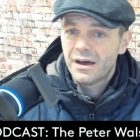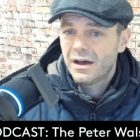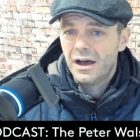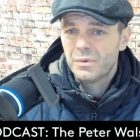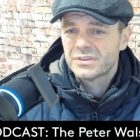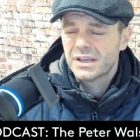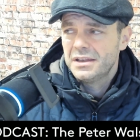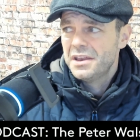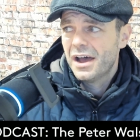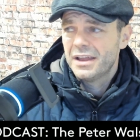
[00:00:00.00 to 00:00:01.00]
I wasn't getting,
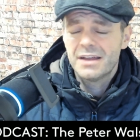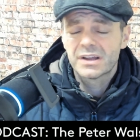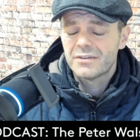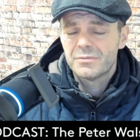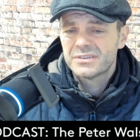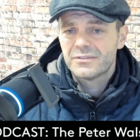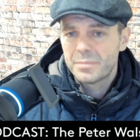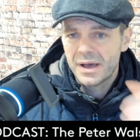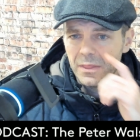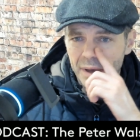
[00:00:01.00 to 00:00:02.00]
I never gave myself a
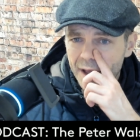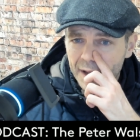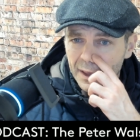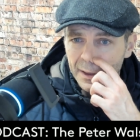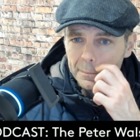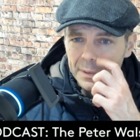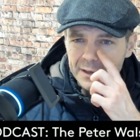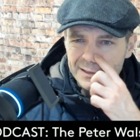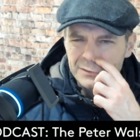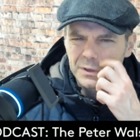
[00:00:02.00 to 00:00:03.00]
pat on the back because
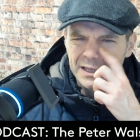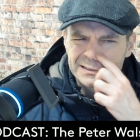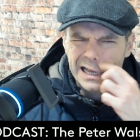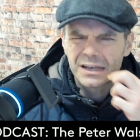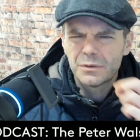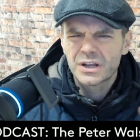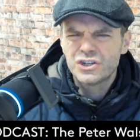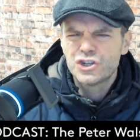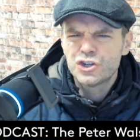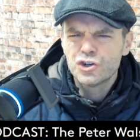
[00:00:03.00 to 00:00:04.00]
that's exactly what I
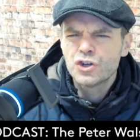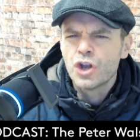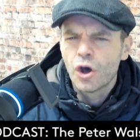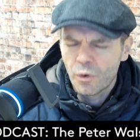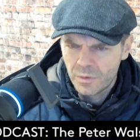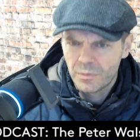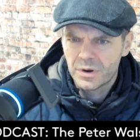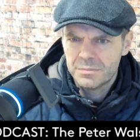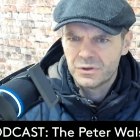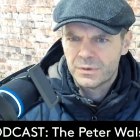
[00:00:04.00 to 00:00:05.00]
should know what
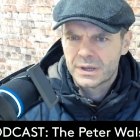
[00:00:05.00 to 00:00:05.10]
I'm doing.